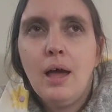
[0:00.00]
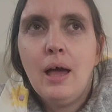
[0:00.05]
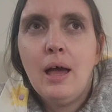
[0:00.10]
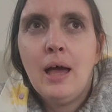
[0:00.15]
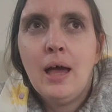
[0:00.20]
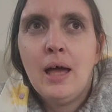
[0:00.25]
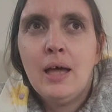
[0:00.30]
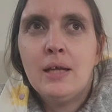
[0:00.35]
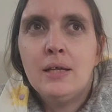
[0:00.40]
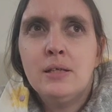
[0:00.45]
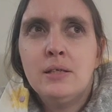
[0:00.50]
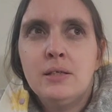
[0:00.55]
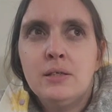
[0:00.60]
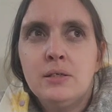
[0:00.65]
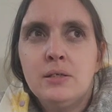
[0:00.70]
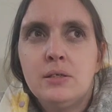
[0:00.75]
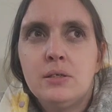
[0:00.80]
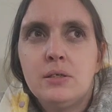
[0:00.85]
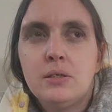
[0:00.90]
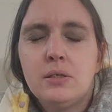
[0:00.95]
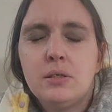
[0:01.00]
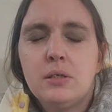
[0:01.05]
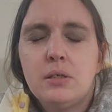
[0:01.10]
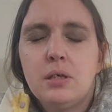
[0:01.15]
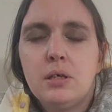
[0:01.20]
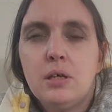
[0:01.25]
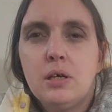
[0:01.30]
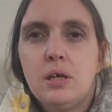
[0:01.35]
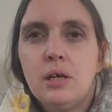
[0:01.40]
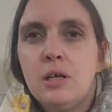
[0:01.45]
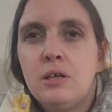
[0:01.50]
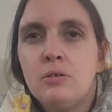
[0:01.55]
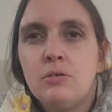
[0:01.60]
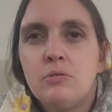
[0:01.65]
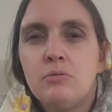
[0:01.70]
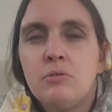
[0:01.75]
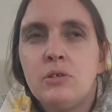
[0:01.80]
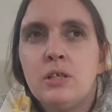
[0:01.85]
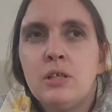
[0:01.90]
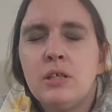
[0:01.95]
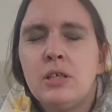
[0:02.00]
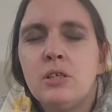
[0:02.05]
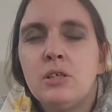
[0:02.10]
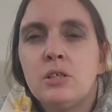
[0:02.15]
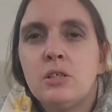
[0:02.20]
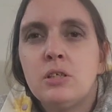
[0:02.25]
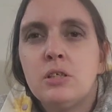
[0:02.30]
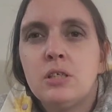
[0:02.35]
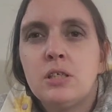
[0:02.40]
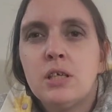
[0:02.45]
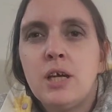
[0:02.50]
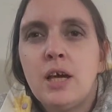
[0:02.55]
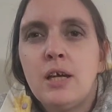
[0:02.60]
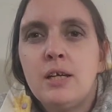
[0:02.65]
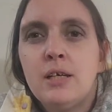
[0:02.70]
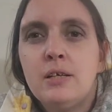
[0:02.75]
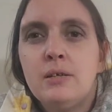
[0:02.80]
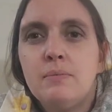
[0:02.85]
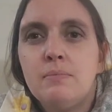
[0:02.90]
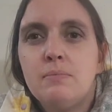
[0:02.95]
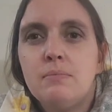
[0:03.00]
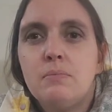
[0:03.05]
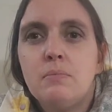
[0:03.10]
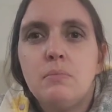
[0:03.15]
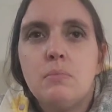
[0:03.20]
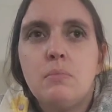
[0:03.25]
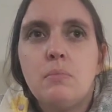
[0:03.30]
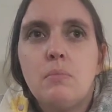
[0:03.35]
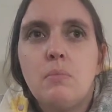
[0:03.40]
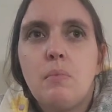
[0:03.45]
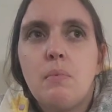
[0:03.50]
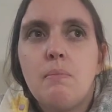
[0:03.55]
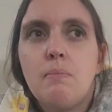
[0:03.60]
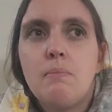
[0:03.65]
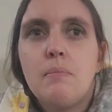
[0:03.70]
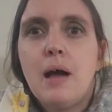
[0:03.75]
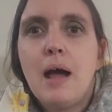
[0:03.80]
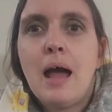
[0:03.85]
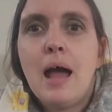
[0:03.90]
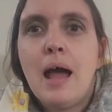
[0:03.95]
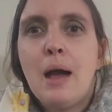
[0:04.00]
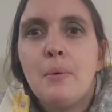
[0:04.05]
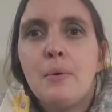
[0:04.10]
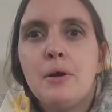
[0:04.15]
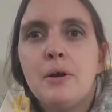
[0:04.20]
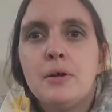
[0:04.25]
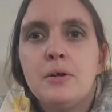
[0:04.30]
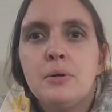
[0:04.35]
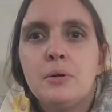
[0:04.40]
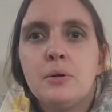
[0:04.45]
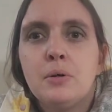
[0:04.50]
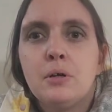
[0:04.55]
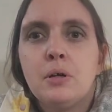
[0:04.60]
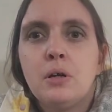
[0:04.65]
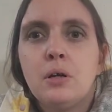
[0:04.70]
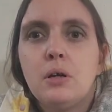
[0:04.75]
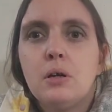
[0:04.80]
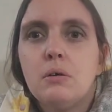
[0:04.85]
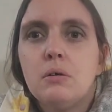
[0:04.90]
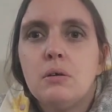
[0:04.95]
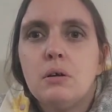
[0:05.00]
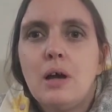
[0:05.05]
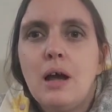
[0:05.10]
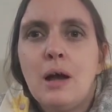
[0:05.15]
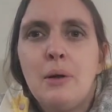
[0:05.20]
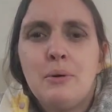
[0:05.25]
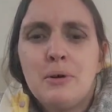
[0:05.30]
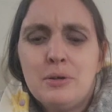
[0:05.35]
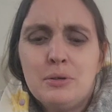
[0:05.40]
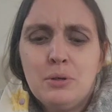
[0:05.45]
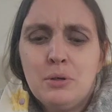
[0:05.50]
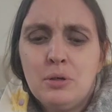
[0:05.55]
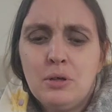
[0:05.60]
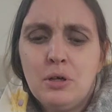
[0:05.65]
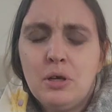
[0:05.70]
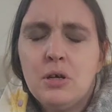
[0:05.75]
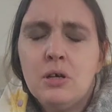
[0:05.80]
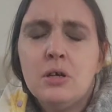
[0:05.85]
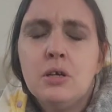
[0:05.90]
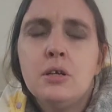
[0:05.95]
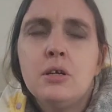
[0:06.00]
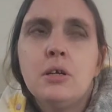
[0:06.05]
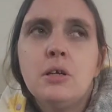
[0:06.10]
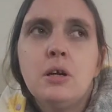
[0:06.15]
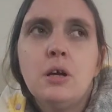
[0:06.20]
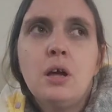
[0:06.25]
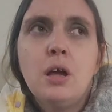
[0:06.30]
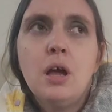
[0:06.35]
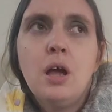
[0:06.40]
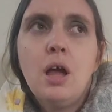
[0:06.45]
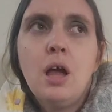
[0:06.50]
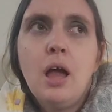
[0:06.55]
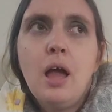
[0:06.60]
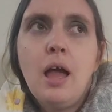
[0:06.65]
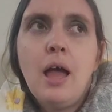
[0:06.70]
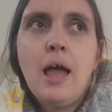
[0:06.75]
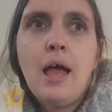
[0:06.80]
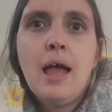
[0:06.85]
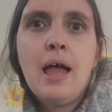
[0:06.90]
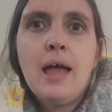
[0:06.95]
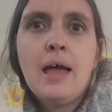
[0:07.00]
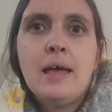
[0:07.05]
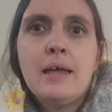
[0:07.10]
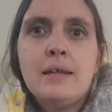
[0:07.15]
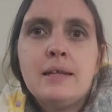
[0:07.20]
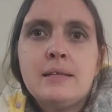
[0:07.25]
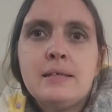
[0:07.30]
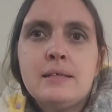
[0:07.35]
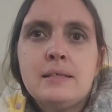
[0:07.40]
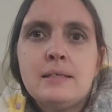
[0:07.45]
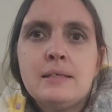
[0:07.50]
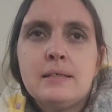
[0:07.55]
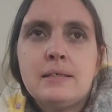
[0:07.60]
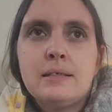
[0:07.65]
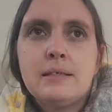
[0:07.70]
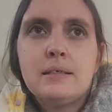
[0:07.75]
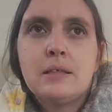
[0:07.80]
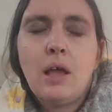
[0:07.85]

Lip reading: and had really just decided how it had all occurred. And